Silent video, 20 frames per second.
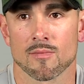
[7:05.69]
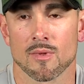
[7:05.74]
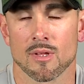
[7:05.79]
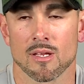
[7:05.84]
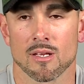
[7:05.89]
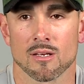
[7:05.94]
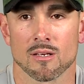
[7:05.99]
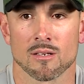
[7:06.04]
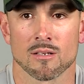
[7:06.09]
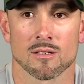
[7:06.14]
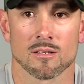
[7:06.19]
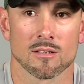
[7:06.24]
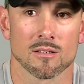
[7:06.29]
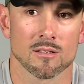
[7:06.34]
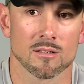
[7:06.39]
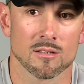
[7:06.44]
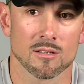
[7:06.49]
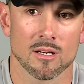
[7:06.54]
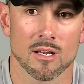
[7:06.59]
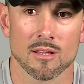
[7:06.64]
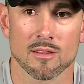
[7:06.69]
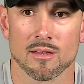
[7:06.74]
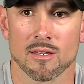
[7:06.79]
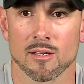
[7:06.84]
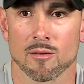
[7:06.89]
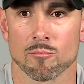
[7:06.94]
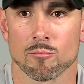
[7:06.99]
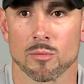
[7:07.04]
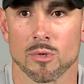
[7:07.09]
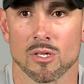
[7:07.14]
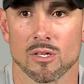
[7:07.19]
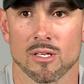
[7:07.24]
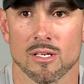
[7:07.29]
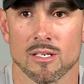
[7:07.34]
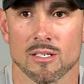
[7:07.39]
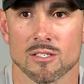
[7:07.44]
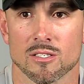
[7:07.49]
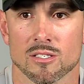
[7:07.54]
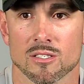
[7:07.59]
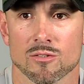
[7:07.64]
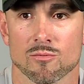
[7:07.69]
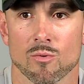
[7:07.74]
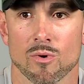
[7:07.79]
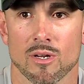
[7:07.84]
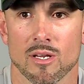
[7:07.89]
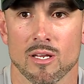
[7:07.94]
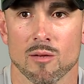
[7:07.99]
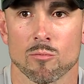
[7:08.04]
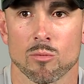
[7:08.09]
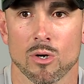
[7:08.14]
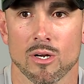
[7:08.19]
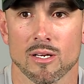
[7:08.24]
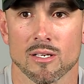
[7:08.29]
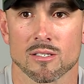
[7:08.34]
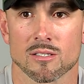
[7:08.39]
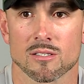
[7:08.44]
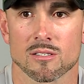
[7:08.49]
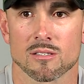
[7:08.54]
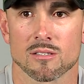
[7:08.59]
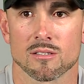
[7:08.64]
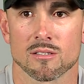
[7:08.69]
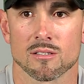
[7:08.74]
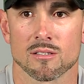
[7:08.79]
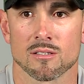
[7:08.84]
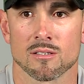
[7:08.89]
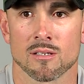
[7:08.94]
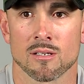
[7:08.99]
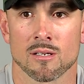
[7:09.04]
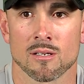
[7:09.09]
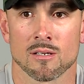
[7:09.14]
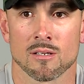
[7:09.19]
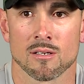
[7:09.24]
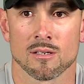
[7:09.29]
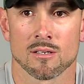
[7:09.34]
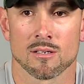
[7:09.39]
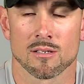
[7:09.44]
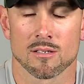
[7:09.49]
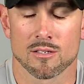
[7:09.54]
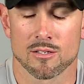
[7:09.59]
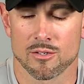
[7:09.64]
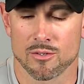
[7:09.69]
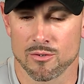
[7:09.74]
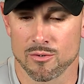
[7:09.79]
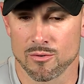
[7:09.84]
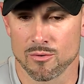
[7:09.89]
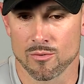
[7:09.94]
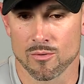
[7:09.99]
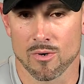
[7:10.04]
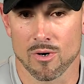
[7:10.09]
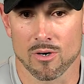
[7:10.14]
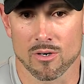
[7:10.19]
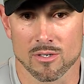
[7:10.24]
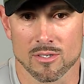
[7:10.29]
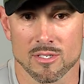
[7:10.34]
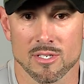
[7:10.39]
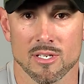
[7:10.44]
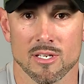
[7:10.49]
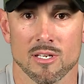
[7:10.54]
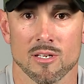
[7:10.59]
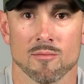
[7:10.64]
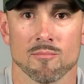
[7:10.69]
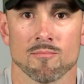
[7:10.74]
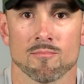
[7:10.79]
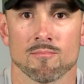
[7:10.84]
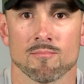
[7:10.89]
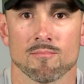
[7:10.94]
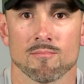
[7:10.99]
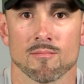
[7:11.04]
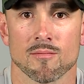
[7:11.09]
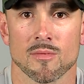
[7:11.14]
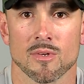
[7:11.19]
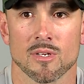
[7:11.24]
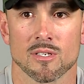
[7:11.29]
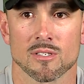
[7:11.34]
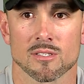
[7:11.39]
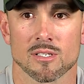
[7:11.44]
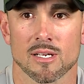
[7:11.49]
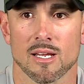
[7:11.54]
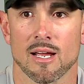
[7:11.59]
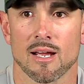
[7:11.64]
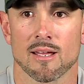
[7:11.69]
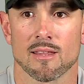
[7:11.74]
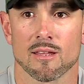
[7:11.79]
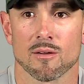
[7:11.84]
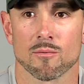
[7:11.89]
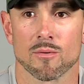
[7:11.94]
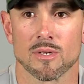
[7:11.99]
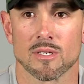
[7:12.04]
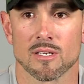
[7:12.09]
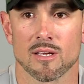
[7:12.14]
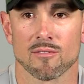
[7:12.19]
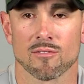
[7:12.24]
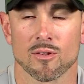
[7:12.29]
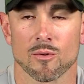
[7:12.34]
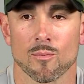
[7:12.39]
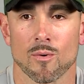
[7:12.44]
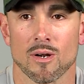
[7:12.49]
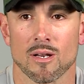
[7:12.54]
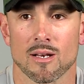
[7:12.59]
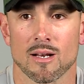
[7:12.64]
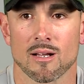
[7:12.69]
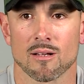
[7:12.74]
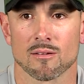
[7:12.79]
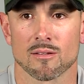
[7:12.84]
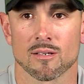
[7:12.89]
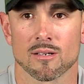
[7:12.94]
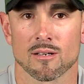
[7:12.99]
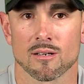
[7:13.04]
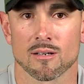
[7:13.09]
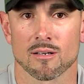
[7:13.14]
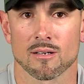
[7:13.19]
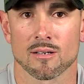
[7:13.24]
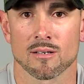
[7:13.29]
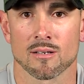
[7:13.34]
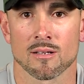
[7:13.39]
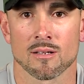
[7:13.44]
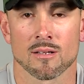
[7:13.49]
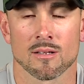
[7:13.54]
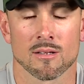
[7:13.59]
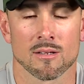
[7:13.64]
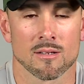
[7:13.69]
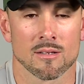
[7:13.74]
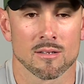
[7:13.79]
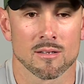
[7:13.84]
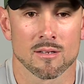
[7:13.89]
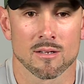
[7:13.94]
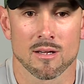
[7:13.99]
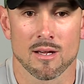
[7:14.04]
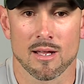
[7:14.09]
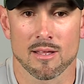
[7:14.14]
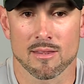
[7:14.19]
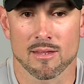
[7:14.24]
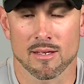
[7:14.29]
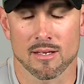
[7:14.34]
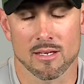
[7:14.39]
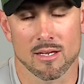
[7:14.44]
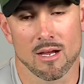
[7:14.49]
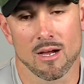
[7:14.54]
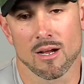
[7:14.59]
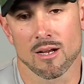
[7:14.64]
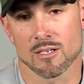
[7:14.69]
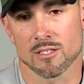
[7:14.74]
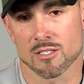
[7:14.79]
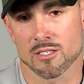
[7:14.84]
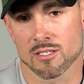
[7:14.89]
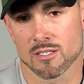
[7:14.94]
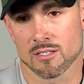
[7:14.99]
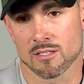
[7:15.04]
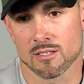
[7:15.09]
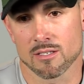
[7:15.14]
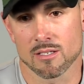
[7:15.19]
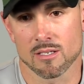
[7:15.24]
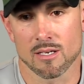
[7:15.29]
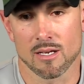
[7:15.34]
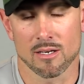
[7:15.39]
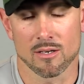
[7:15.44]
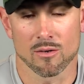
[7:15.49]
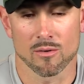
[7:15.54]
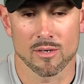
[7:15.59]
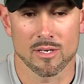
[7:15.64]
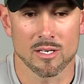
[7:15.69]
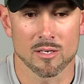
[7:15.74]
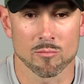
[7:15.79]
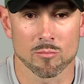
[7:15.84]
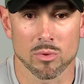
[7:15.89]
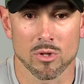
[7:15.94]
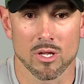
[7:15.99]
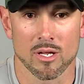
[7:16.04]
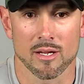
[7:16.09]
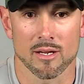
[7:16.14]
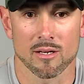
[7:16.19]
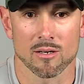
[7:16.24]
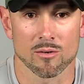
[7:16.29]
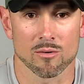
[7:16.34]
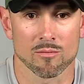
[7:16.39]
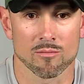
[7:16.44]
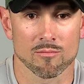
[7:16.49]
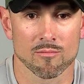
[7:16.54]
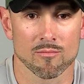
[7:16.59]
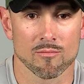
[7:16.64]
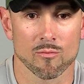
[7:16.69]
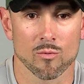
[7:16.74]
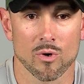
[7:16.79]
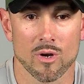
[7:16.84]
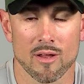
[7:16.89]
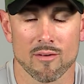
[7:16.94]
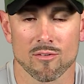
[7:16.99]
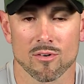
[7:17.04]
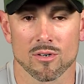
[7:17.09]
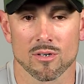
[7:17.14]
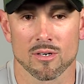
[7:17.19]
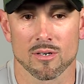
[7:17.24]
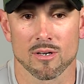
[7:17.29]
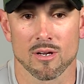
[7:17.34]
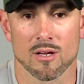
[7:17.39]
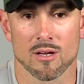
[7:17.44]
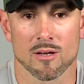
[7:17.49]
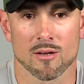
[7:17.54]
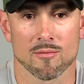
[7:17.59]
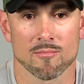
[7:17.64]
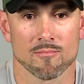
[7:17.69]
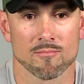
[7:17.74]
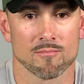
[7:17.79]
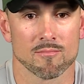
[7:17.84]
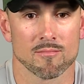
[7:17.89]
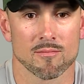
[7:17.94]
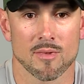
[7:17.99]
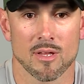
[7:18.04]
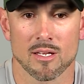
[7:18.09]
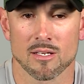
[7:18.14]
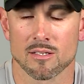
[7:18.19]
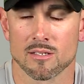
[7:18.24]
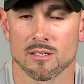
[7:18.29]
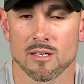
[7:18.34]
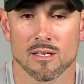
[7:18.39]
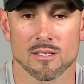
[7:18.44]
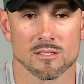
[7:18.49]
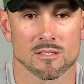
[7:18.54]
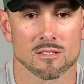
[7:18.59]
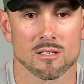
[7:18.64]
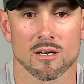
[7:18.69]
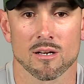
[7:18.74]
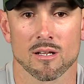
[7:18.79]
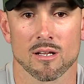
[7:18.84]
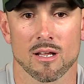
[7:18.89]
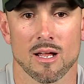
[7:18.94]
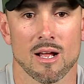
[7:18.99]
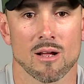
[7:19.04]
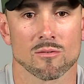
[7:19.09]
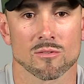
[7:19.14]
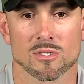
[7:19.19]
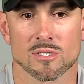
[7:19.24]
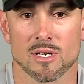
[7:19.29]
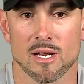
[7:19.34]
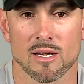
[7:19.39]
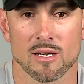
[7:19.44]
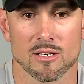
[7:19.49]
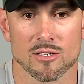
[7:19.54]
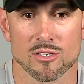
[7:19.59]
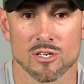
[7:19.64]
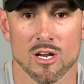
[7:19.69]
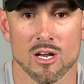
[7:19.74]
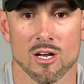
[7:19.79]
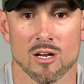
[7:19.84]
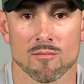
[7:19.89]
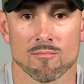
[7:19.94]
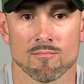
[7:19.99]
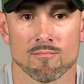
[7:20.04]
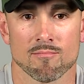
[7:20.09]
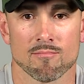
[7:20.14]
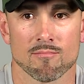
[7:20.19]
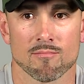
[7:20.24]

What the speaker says: And I think Billy, just what he brings to our team, is a guy that we definitely wanted out there. And I think Yash, and I know he didn't play or whatever, has done an outstanding job